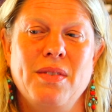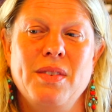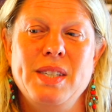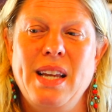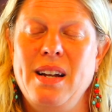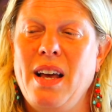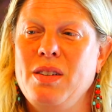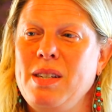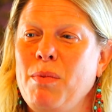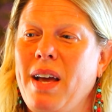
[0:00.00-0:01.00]
Send
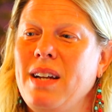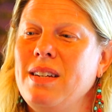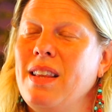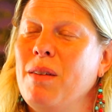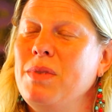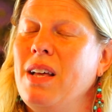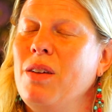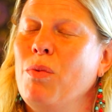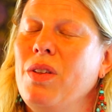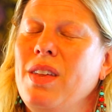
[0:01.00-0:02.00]
out some light to them. Tell
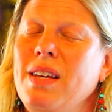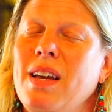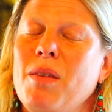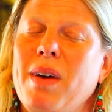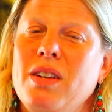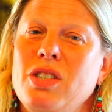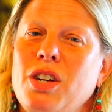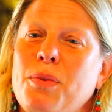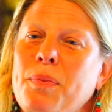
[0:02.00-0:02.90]
them we're thinking about you.